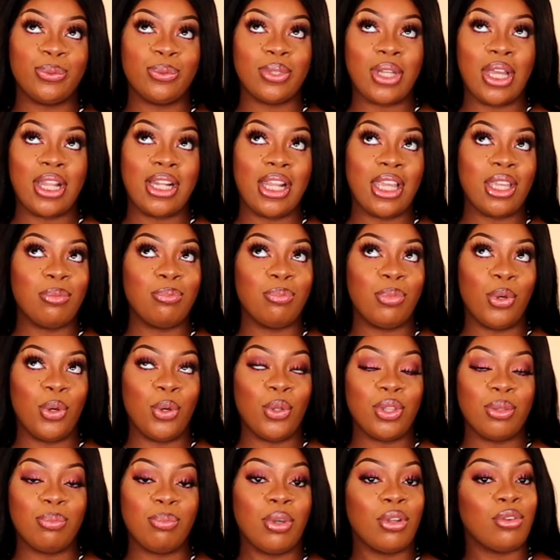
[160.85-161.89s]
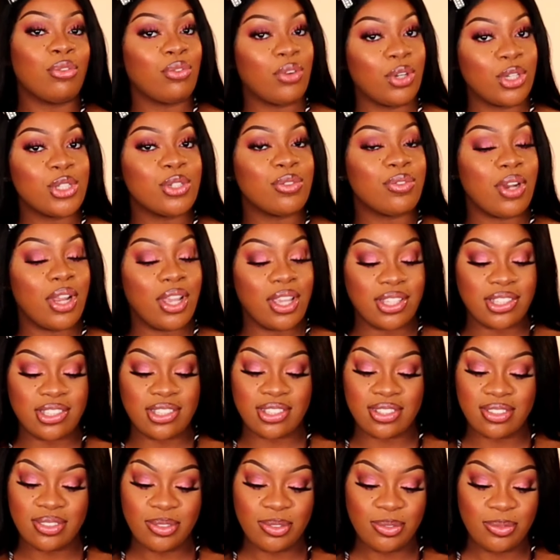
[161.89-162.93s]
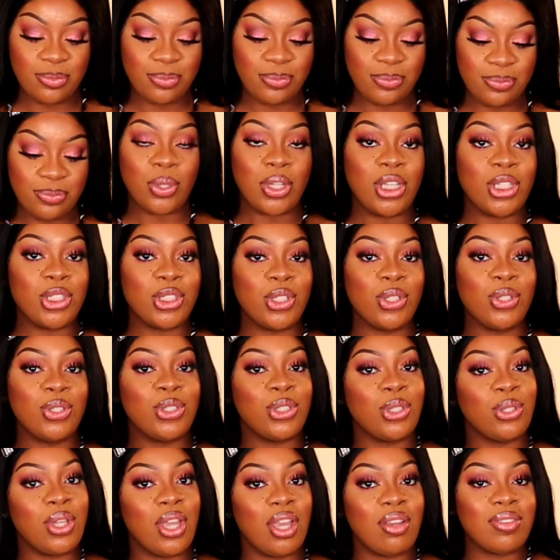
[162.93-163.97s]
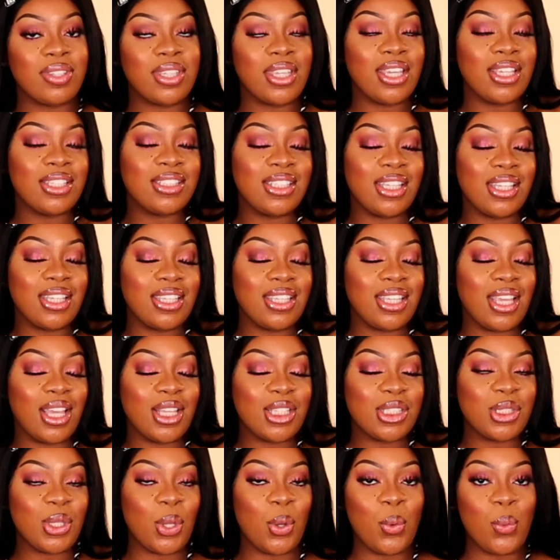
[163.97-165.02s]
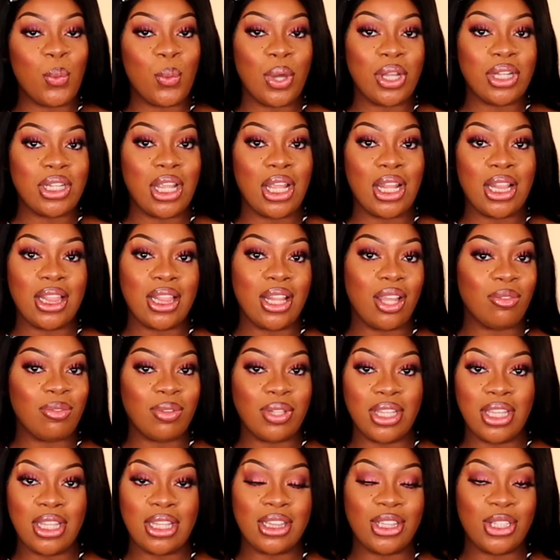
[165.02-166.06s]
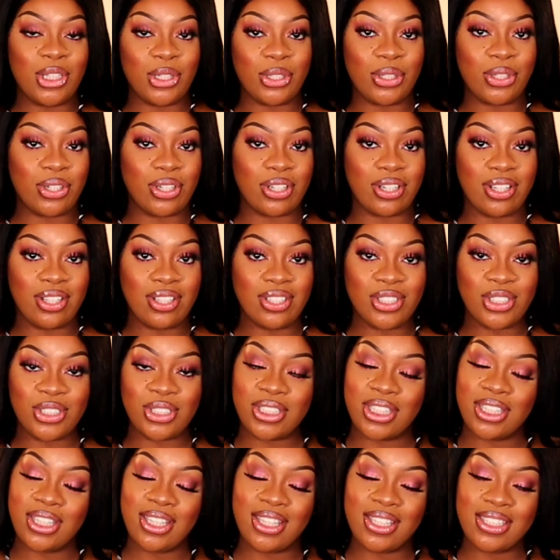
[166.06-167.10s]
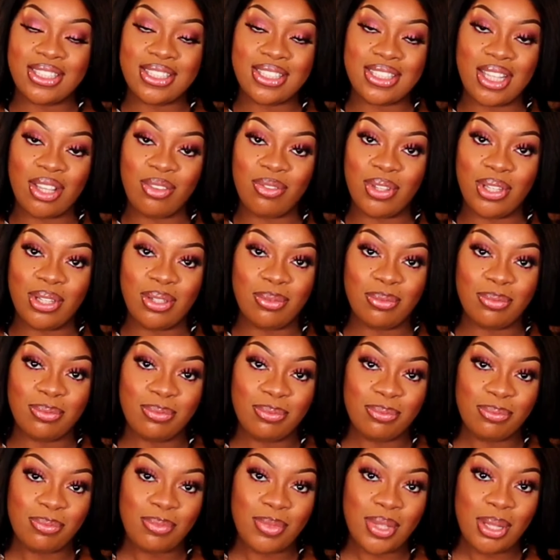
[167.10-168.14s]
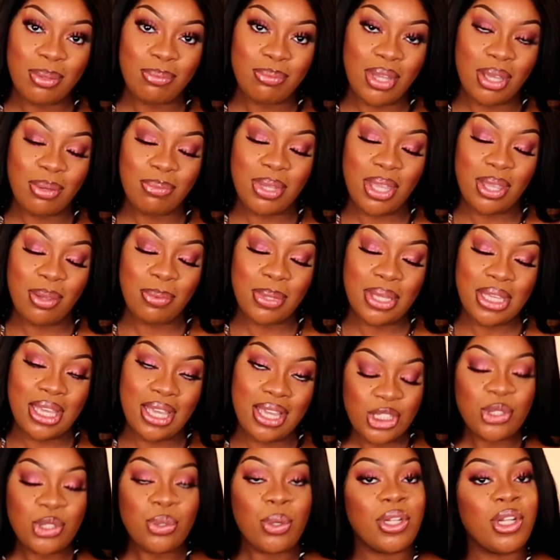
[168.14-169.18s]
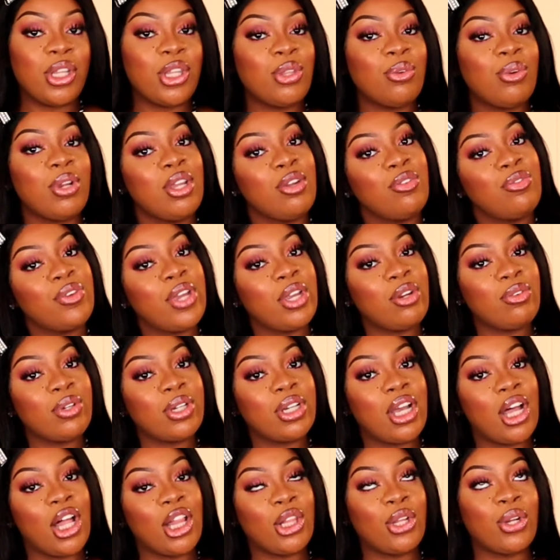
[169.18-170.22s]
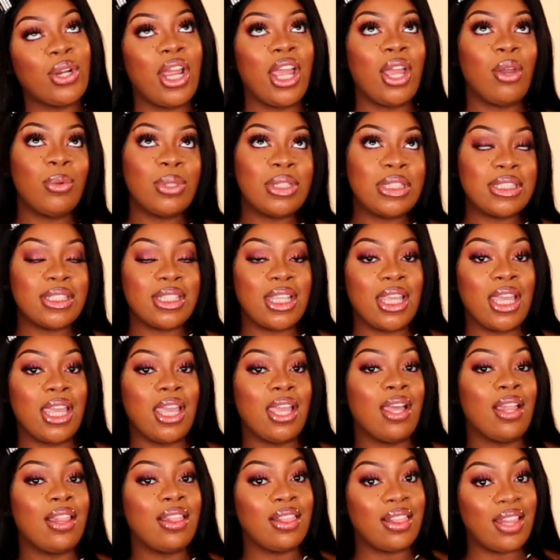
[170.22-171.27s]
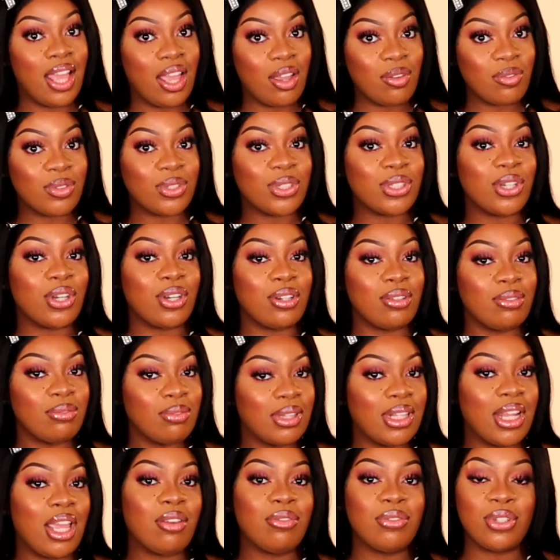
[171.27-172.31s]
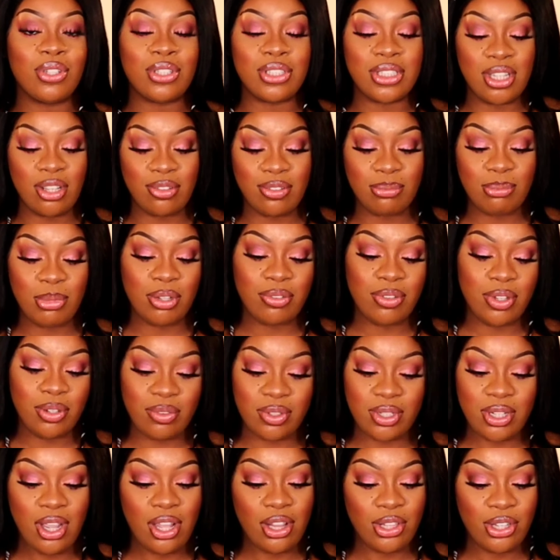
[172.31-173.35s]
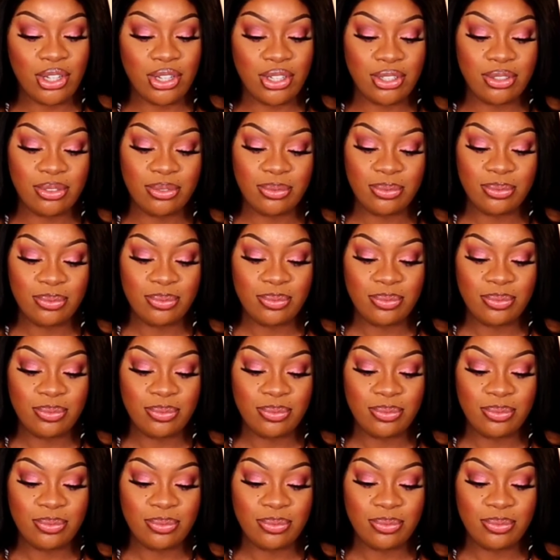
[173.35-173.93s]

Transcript: Ooh, I like both, but french fries. 22, do you have kids? Yes, one lovely little girl. She is seven, my baby. 23, favorite color? I would say lavender. Lavender is definitely my favorite color.